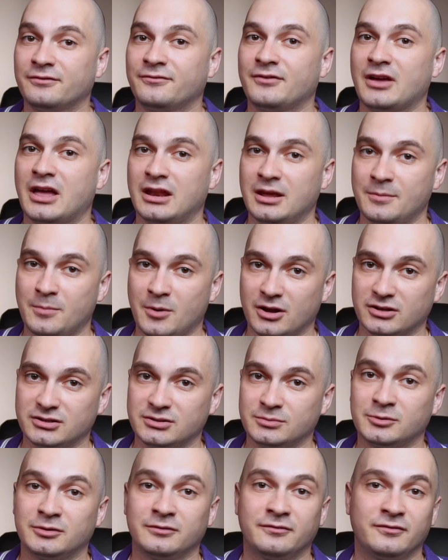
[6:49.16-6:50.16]
of any
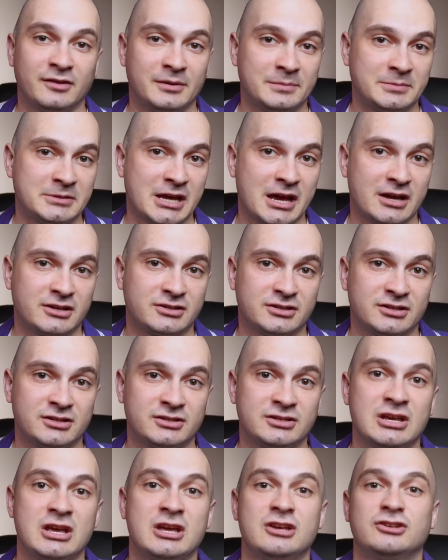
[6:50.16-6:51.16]
possible flip
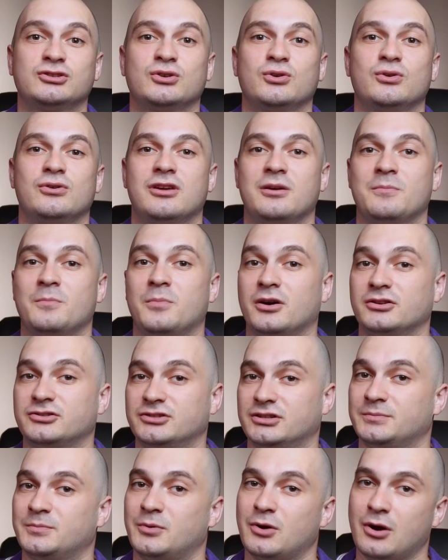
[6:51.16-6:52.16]
taxes so you can
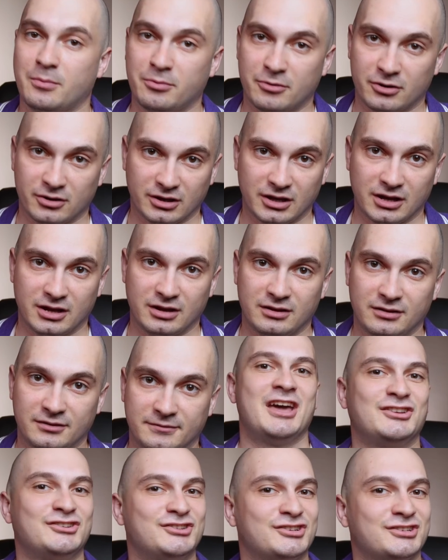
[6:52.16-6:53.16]
budget properly.
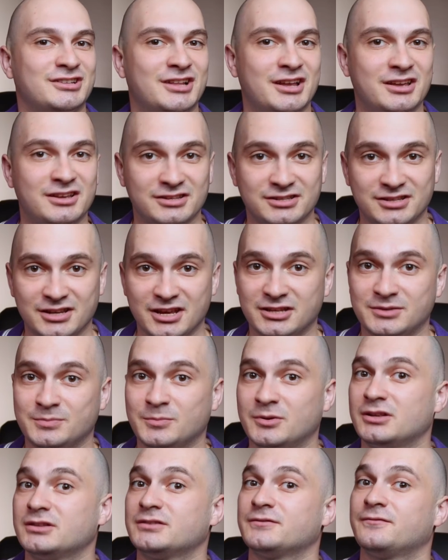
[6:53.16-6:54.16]
And just like
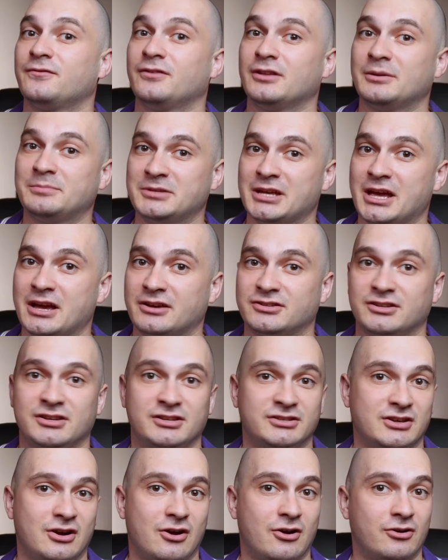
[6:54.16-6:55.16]
assessments, flip
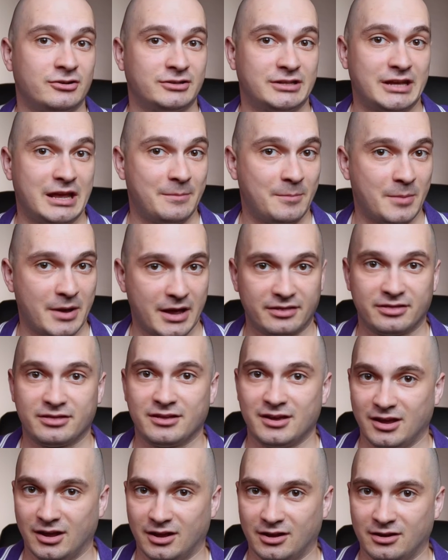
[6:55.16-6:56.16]
taxes aren't a bad
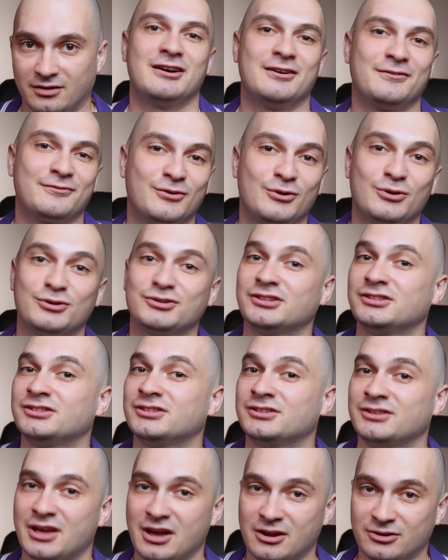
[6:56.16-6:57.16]
thing. Of course, it's
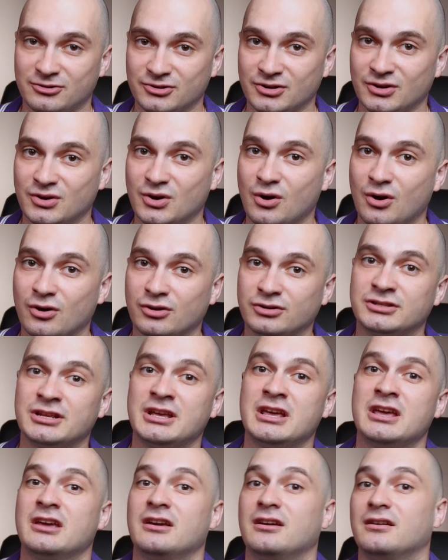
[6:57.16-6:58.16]
an extra cost,
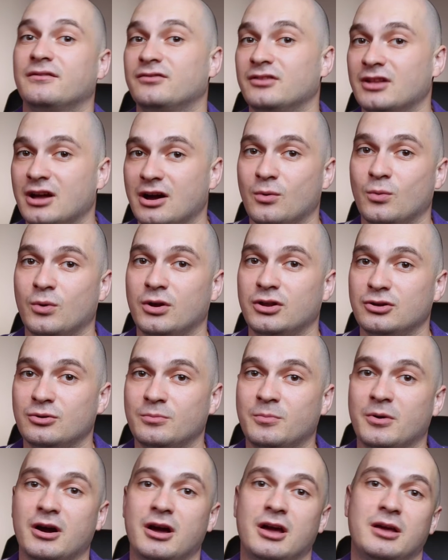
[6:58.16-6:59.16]
if not when you
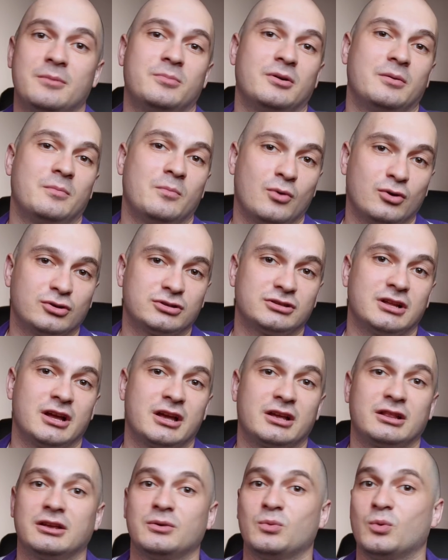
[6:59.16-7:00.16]
buy, but most
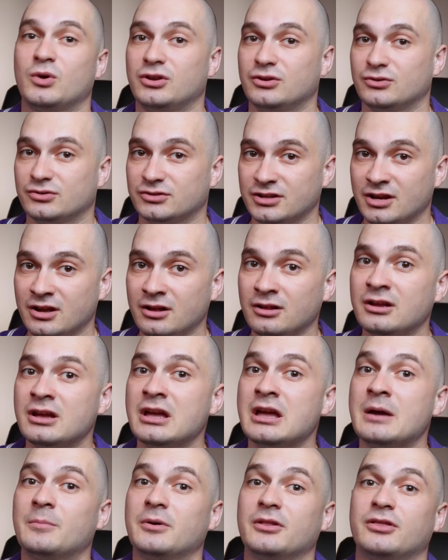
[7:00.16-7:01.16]
likely when you sell,
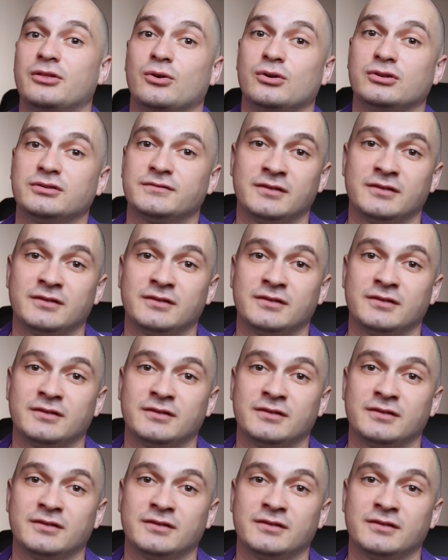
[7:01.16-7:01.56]
but those